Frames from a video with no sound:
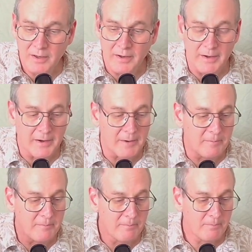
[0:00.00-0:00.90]

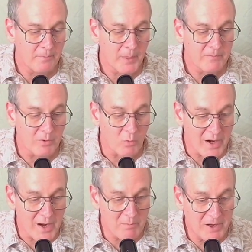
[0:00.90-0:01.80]
For what
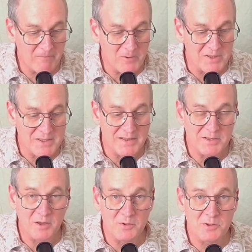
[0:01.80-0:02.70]
I paid for the
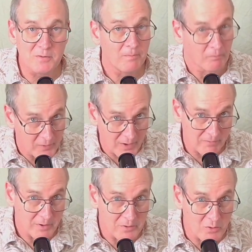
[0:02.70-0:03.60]
Tentos,
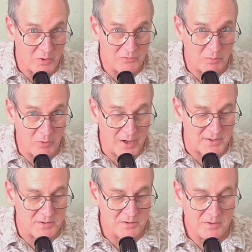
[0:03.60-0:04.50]
definitely worth the
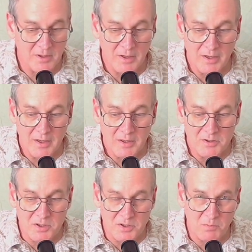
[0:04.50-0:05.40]
price.
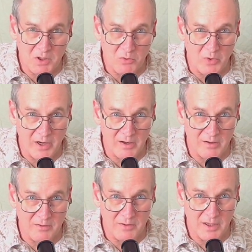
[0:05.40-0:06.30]
Just be
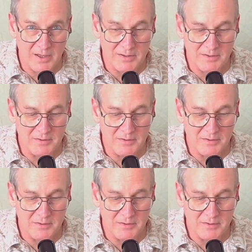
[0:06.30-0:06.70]
aware that